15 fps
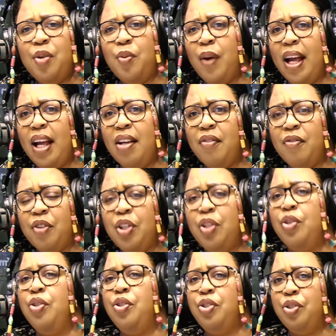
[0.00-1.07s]
not a way for
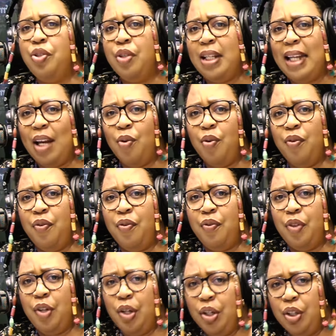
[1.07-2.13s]
you to get off
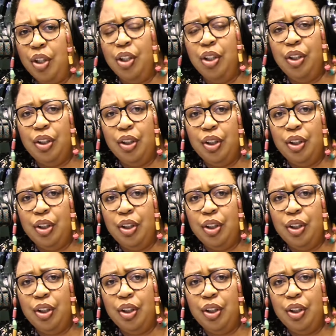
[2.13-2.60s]
the hook?